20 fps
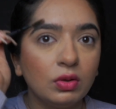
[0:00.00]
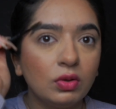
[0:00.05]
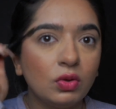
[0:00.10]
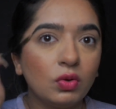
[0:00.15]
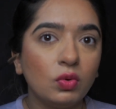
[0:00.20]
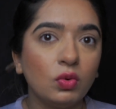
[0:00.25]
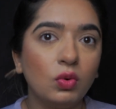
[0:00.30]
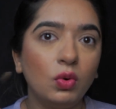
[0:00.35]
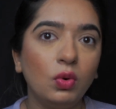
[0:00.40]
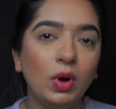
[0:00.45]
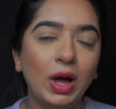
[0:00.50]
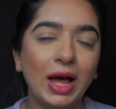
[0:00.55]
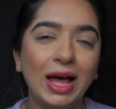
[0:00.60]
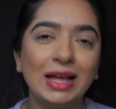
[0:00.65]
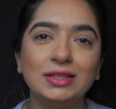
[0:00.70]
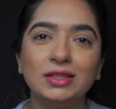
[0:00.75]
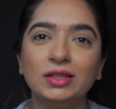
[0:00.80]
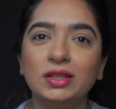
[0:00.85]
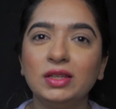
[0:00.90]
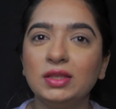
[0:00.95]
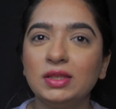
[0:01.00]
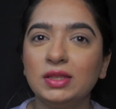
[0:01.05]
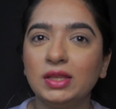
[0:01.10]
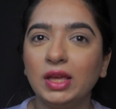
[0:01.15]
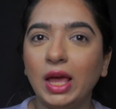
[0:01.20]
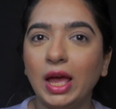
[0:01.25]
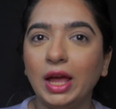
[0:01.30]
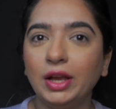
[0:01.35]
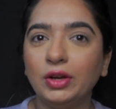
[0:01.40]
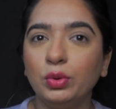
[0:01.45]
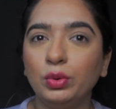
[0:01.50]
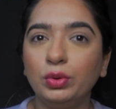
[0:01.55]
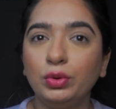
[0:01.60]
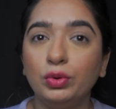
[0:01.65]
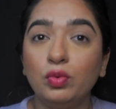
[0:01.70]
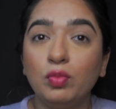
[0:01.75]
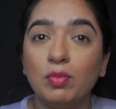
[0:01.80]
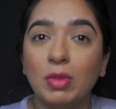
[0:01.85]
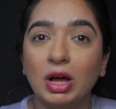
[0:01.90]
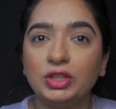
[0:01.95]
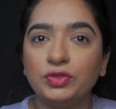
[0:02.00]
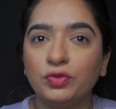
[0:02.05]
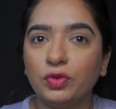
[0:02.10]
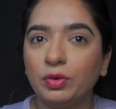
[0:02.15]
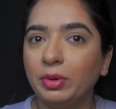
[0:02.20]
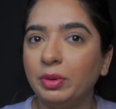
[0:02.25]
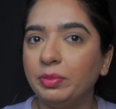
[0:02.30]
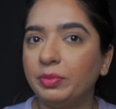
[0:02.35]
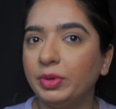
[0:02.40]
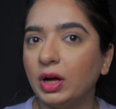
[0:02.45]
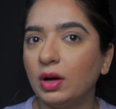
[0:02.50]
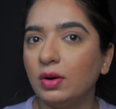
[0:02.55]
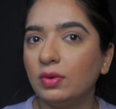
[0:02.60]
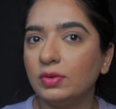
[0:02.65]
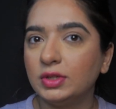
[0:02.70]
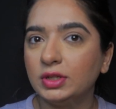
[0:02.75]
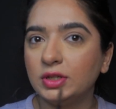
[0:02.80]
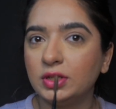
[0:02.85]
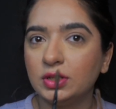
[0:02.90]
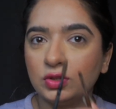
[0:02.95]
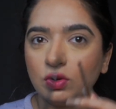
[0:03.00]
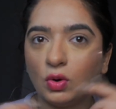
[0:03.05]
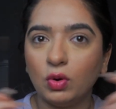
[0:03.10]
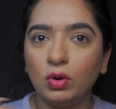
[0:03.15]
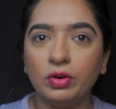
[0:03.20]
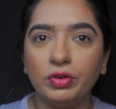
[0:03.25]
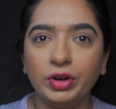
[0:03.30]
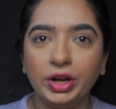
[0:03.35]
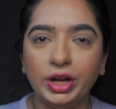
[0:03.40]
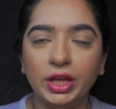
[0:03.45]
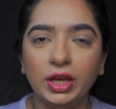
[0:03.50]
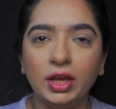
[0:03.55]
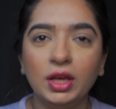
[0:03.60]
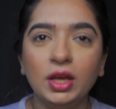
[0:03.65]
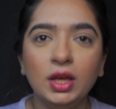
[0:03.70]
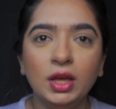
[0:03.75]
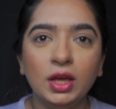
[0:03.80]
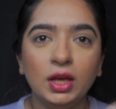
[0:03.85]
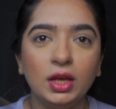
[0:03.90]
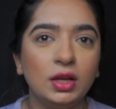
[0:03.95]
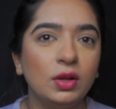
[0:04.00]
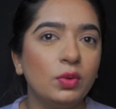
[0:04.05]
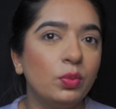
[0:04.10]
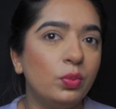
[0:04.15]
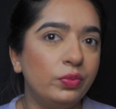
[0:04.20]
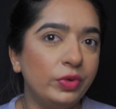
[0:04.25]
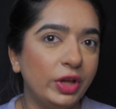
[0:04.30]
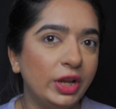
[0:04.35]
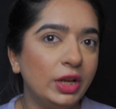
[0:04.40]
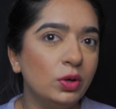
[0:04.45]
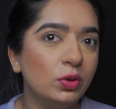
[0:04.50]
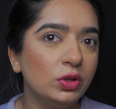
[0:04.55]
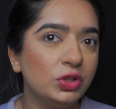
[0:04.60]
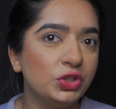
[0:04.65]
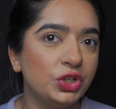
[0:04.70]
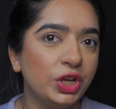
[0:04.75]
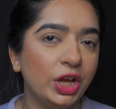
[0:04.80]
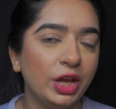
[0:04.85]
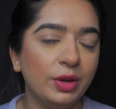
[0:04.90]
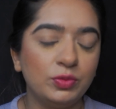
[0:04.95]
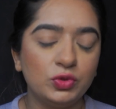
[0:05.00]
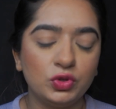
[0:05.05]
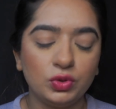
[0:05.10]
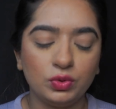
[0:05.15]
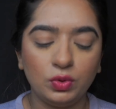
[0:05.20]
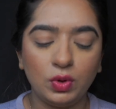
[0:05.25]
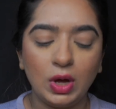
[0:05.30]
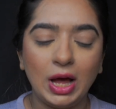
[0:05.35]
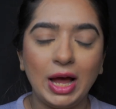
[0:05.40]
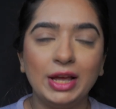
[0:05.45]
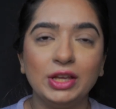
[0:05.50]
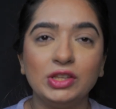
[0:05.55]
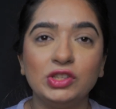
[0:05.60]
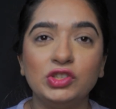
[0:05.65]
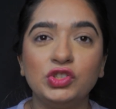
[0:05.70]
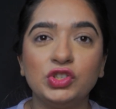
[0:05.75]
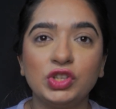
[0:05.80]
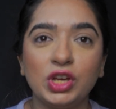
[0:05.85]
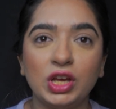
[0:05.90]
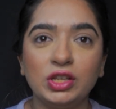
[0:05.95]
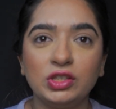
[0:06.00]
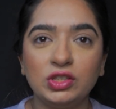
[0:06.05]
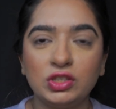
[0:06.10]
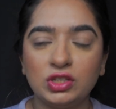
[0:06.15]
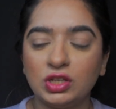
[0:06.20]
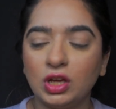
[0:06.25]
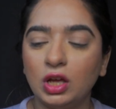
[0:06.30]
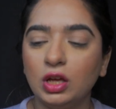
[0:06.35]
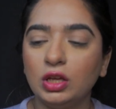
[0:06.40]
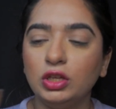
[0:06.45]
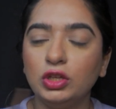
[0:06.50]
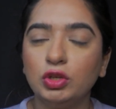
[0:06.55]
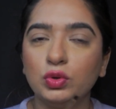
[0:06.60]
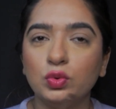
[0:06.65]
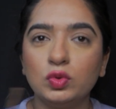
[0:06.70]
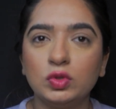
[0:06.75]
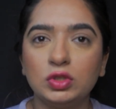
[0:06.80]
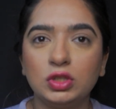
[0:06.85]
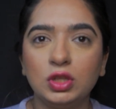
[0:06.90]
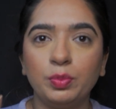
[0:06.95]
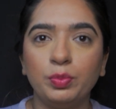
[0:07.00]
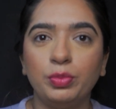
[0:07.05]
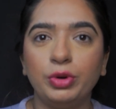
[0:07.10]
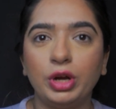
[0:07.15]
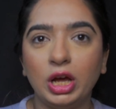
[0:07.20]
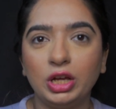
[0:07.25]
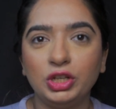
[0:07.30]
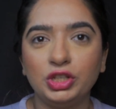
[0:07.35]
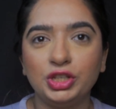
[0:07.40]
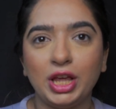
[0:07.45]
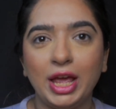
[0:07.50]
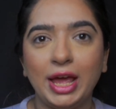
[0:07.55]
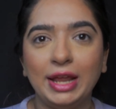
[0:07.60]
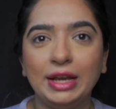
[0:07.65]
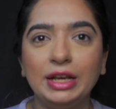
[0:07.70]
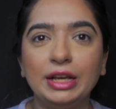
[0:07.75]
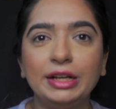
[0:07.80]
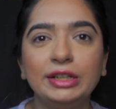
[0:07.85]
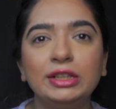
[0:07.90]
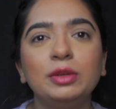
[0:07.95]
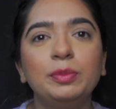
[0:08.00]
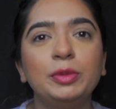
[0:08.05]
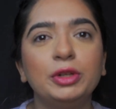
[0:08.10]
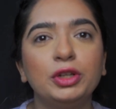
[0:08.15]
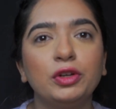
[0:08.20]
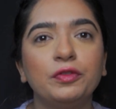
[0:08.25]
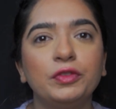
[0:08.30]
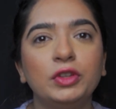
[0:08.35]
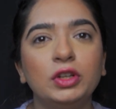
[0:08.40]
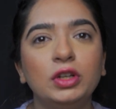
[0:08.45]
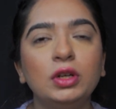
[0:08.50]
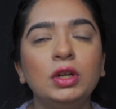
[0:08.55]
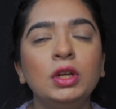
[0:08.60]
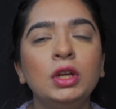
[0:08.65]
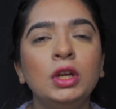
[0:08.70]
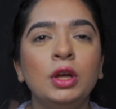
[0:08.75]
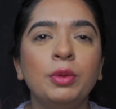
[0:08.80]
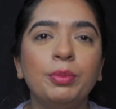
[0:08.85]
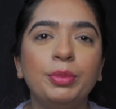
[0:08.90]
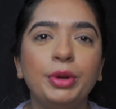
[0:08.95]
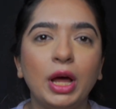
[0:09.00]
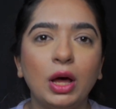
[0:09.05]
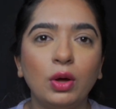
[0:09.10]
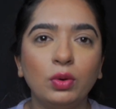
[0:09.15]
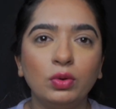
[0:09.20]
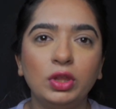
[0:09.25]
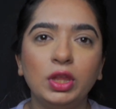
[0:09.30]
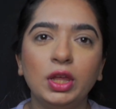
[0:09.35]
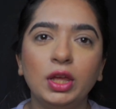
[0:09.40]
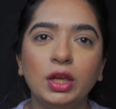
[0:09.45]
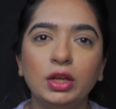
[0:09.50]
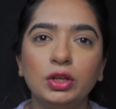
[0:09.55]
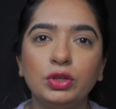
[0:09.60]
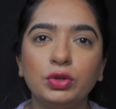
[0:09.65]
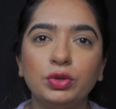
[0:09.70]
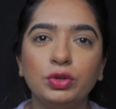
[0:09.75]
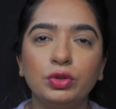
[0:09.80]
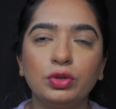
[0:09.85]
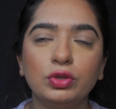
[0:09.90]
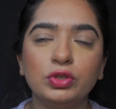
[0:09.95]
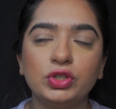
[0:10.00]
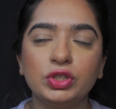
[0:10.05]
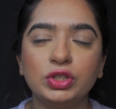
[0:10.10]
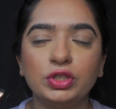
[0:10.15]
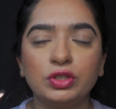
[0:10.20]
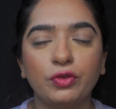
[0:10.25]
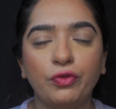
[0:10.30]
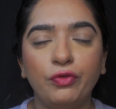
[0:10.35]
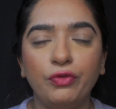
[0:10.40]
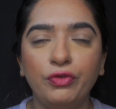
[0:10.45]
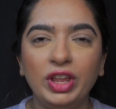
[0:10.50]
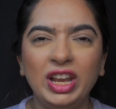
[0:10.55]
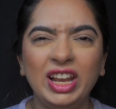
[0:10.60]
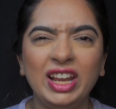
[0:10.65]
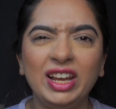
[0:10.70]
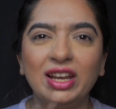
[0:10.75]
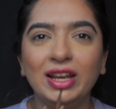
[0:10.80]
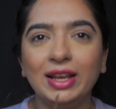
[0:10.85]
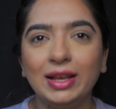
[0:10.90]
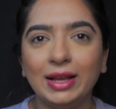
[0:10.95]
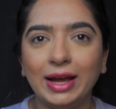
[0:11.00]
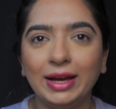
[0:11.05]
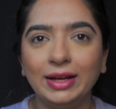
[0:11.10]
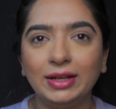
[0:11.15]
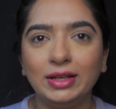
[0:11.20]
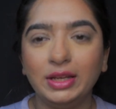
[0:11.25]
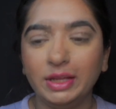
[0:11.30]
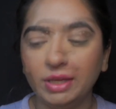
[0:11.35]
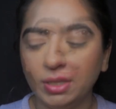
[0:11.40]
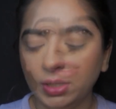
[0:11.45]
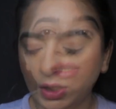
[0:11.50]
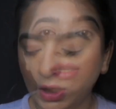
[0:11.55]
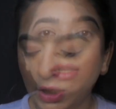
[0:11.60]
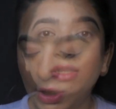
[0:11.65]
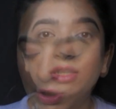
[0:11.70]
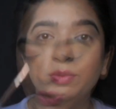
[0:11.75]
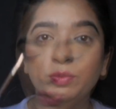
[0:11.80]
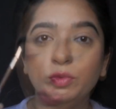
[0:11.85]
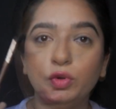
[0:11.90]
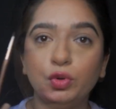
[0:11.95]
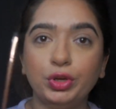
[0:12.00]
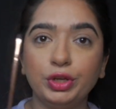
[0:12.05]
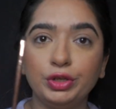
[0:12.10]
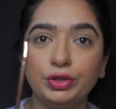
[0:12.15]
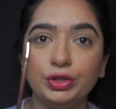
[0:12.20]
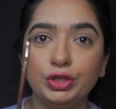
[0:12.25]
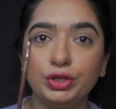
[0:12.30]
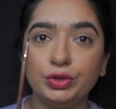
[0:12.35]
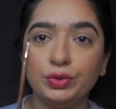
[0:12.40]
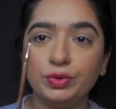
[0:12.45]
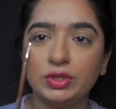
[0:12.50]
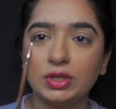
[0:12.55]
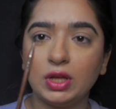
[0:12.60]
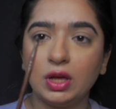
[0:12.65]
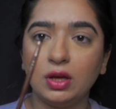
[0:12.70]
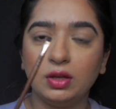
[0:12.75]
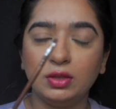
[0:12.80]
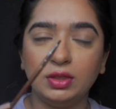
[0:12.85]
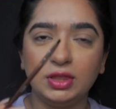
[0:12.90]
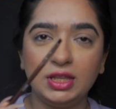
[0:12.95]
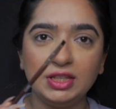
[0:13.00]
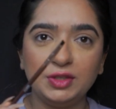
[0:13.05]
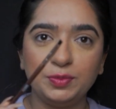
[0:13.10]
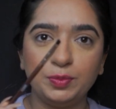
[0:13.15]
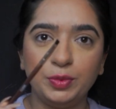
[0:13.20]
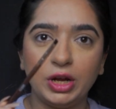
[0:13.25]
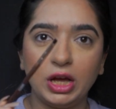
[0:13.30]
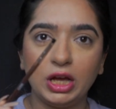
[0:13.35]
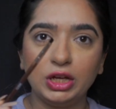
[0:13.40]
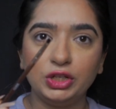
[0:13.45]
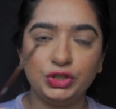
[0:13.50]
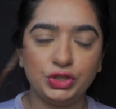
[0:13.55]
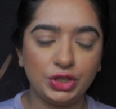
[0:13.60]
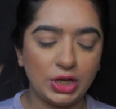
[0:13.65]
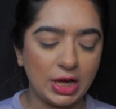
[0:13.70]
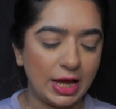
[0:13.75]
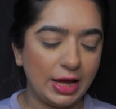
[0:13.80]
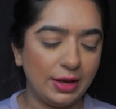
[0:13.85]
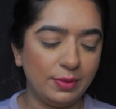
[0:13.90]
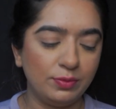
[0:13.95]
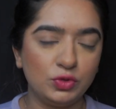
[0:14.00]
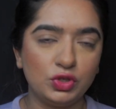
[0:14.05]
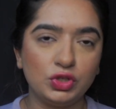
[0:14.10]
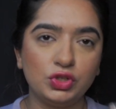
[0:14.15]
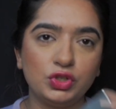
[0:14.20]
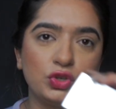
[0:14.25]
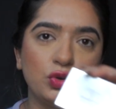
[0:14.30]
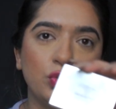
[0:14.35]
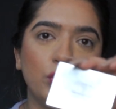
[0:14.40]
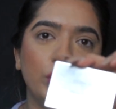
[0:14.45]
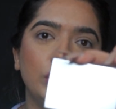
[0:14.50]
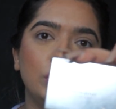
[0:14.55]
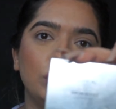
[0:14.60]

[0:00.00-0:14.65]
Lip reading: So as you can see, I don't do much for my brows. It is already in a very good shape, so I just use the brush and little bit of the brow thing to, you know, just fill in lightly. As I'm going to use this brush, I'm just going